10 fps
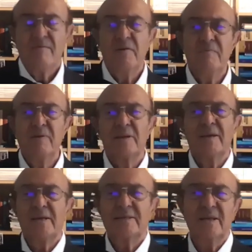
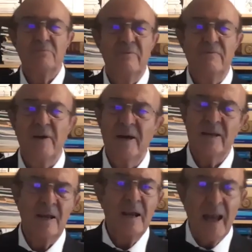vividly some
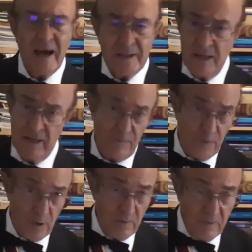very enlightening
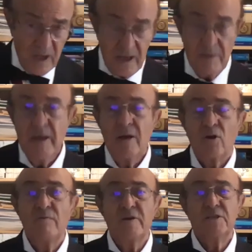for me
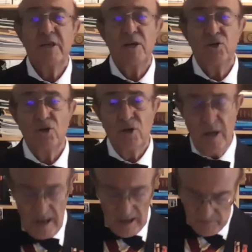conversation
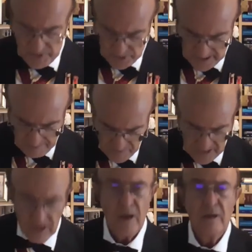with
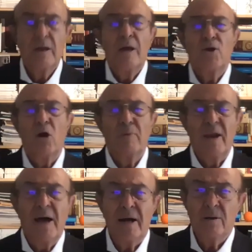um, Nobel
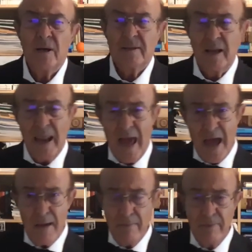laureate
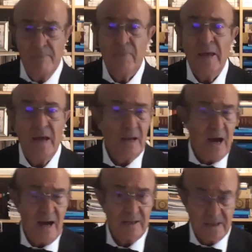Lamb and
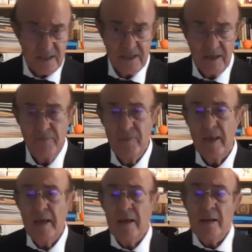others.
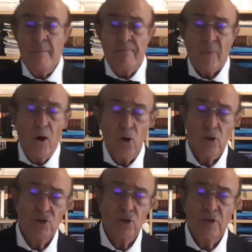
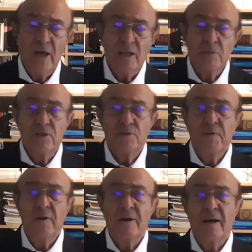Also, the atmosphere